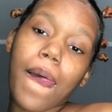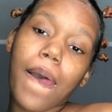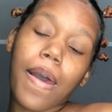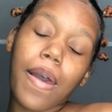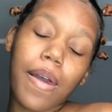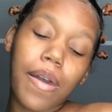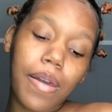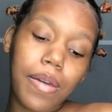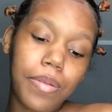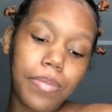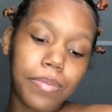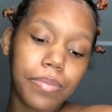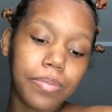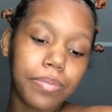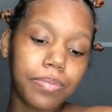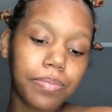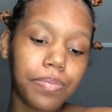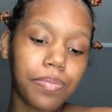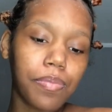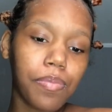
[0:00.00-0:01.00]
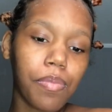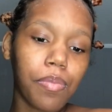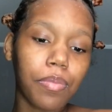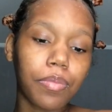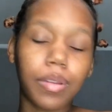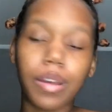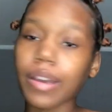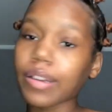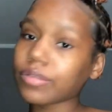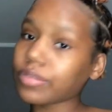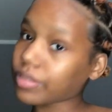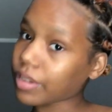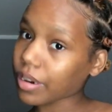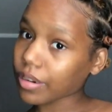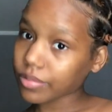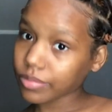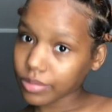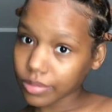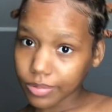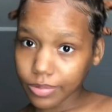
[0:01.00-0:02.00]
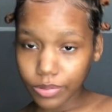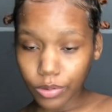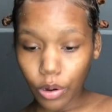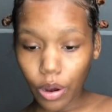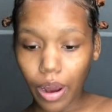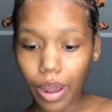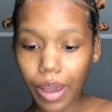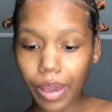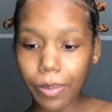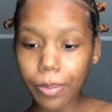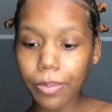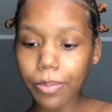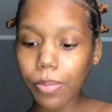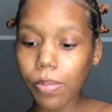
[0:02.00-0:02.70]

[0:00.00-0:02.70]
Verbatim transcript: Um, like, share, and subscribe.